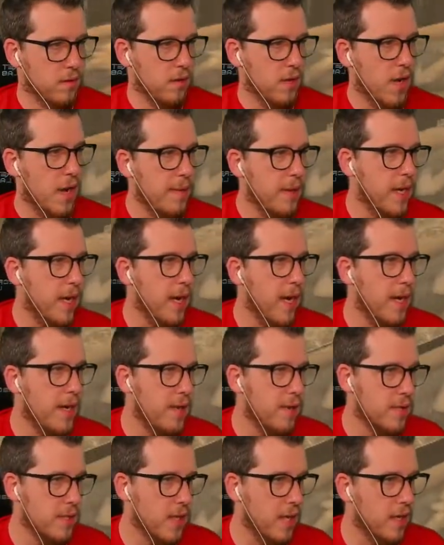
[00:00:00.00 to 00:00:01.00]
I mean, I
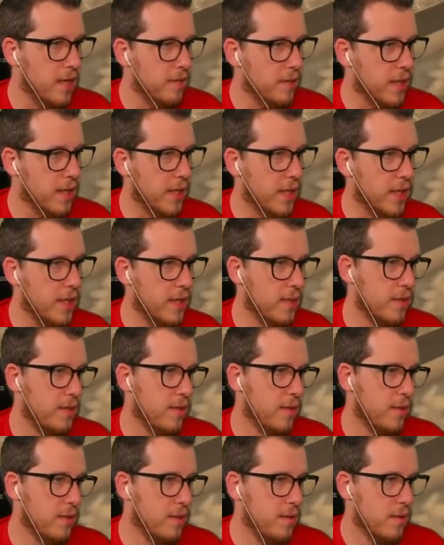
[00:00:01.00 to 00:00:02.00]
know it's kind of like...
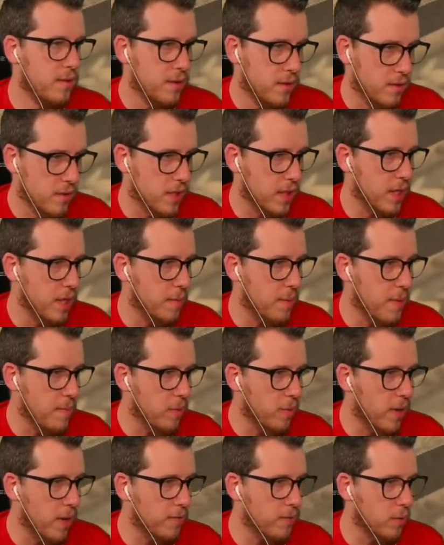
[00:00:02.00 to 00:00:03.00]
There's a lot of
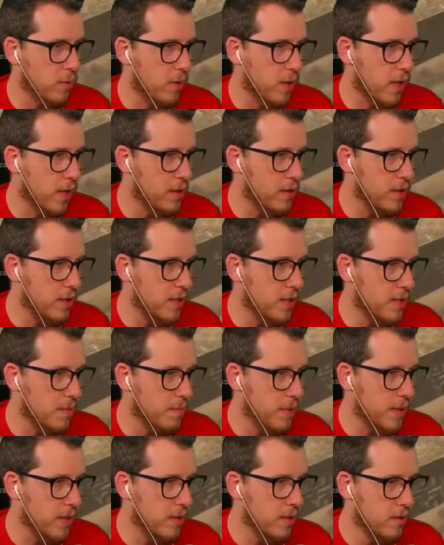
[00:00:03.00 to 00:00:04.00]
people who have to work holidays,
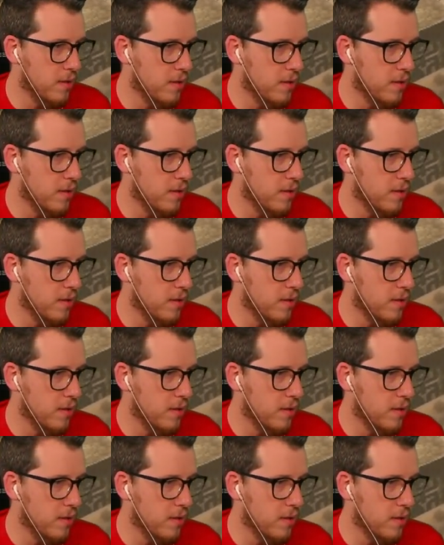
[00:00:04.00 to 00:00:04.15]
but...